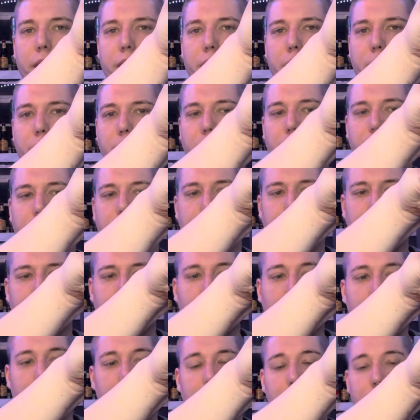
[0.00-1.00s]
into it.
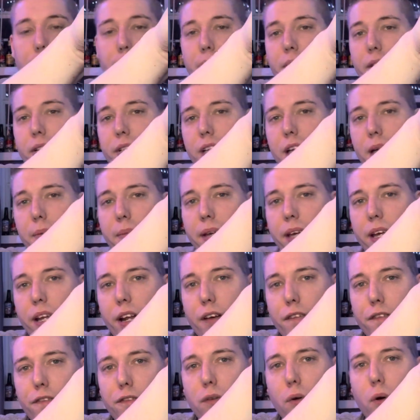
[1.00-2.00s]
This beer is coming in
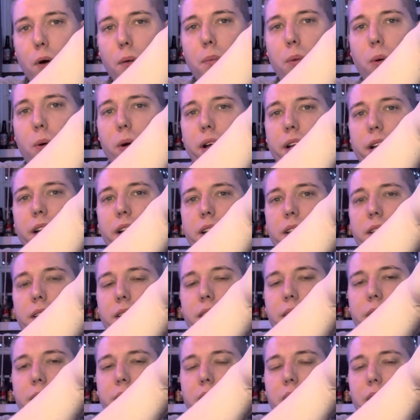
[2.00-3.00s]
at
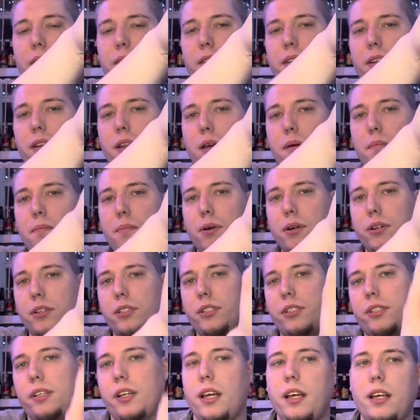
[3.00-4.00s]

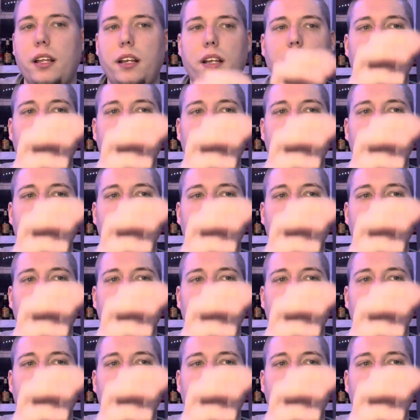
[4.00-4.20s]
4.7%